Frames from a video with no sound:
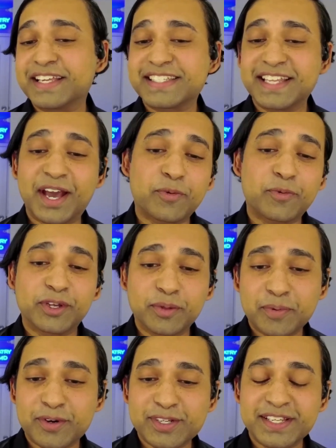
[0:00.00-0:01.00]
Emily is not a
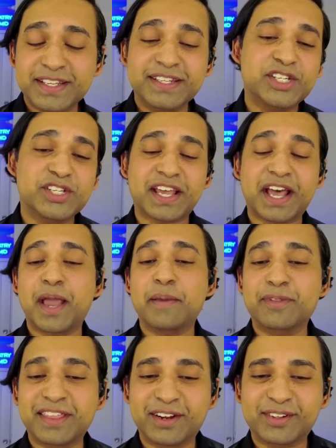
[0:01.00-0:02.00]
real person. She's
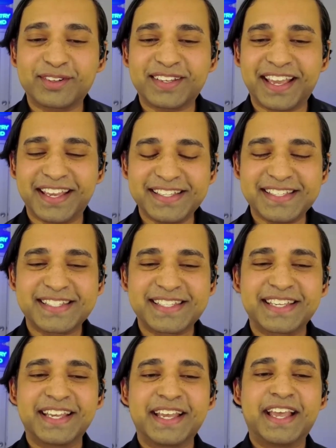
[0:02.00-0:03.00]
a hypothetical
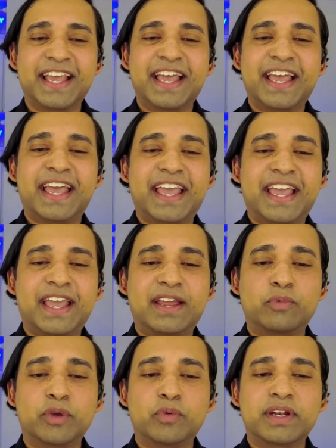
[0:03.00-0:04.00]
case.
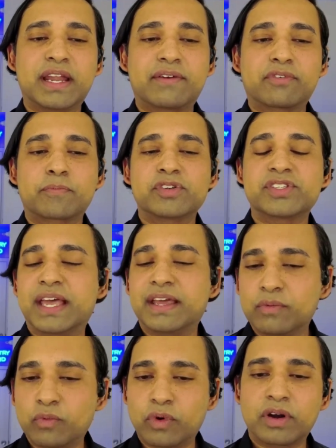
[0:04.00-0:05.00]
And we would never
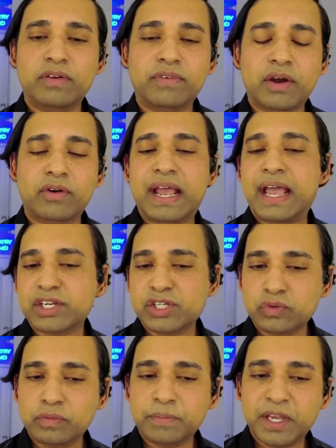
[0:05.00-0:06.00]
present one of
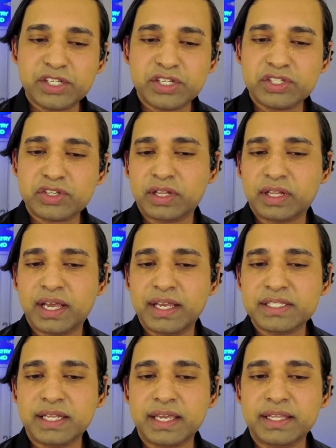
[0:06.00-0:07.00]
our actual patients or
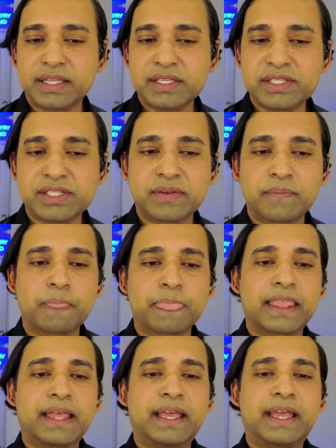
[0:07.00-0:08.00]
clients like this.
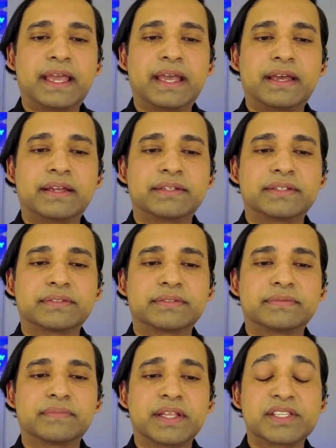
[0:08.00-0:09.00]

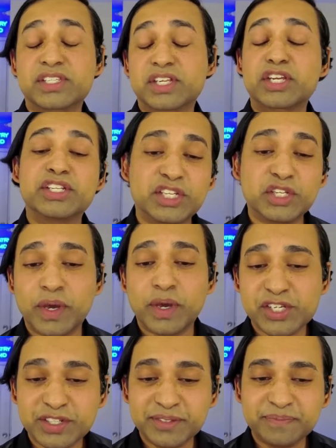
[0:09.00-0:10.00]
And this is a
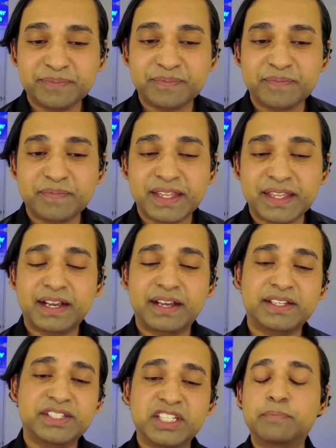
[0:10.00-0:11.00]
continuation,
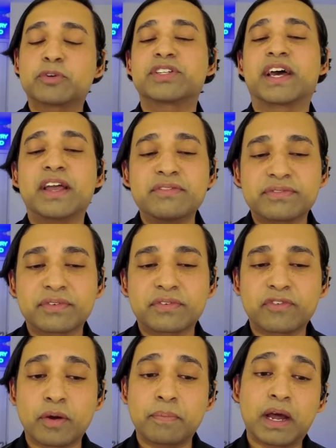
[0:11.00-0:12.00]
a deeper
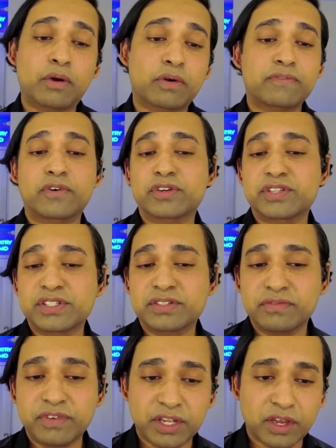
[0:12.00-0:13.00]
dive from our
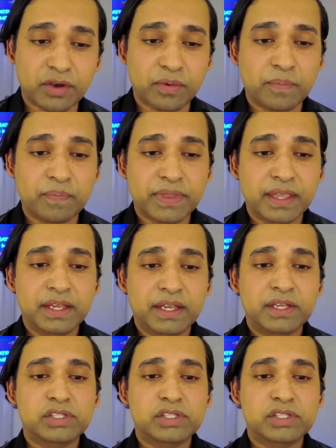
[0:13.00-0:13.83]
first video.